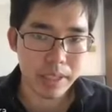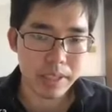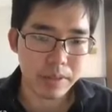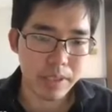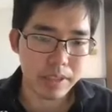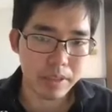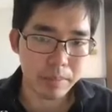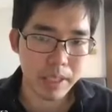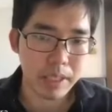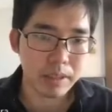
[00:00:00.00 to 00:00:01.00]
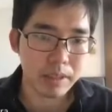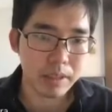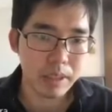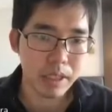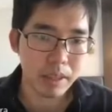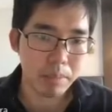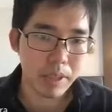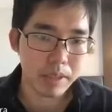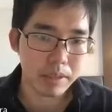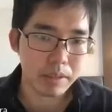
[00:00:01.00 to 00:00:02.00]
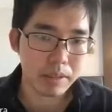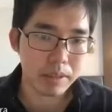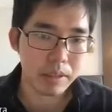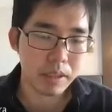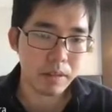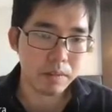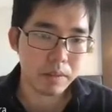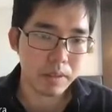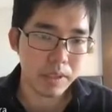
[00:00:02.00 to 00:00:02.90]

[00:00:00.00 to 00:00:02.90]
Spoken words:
that's the meaning. But of course,